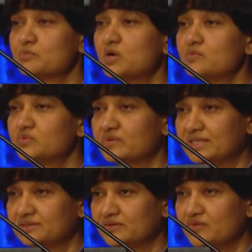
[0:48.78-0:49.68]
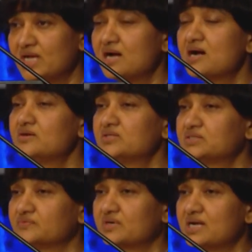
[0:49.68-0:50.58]
a bomb threat. There are hundreds
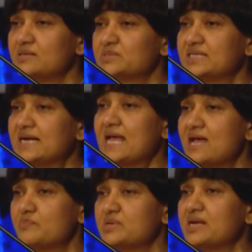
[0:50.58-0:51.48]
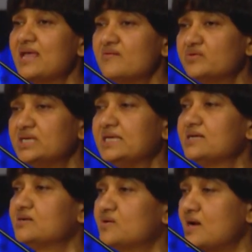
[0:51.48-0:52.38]
of crimes that happen every
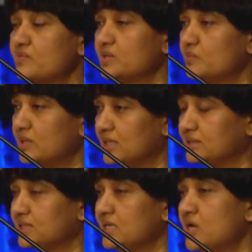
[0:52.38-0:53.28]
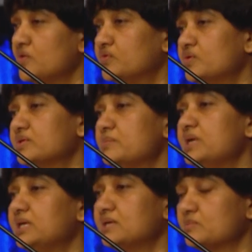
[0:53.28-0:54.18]
day around the world through the
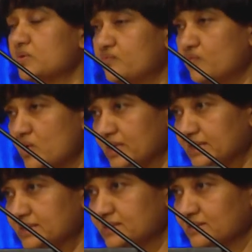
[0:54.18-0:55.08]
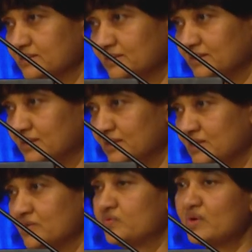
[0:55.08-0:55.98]
medium of voice.
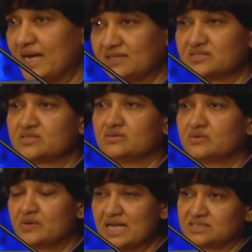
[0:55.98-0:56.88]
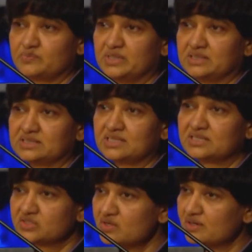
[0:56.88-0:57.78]
Threats, harassments,
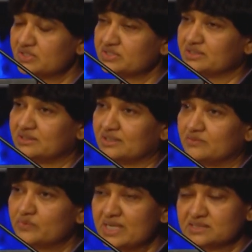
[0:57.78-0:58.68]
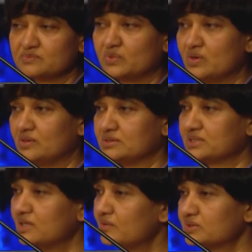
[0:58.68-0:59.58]
extortion, ransom calls,
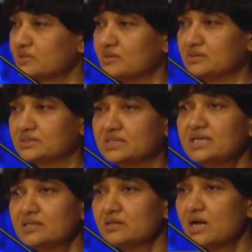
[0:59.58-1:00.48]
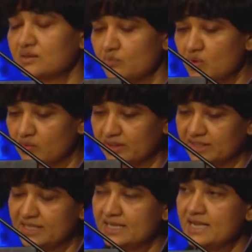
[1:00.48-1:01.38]
hoax calls, and a lot more.
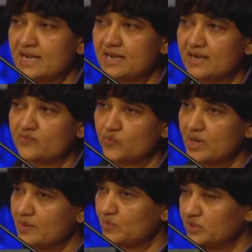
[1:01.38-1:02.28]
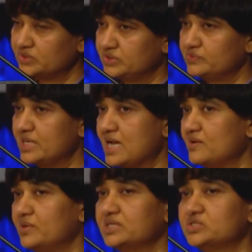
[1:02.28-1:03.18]
What I'm going to do
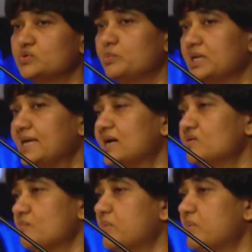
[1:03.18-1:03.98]
now is to play out a